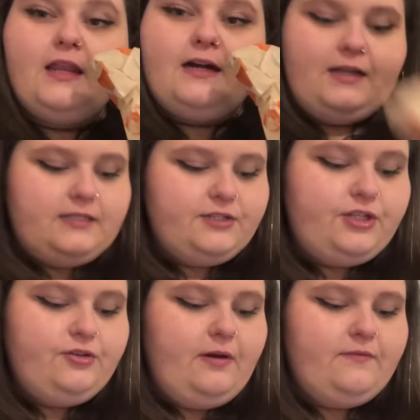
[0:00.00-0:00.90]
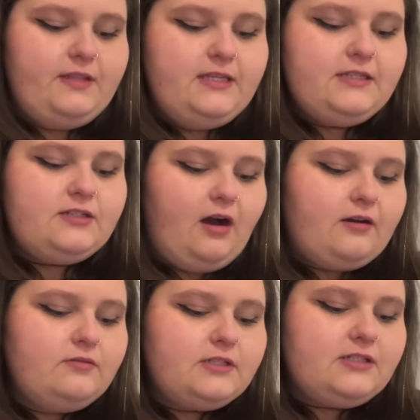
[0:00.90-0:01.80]
I got two of these
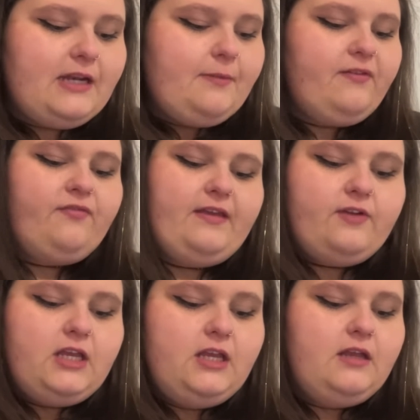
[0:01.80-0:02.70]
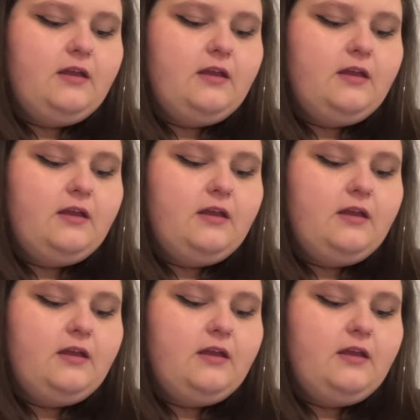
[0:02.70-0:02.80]
tacos because they're like my big.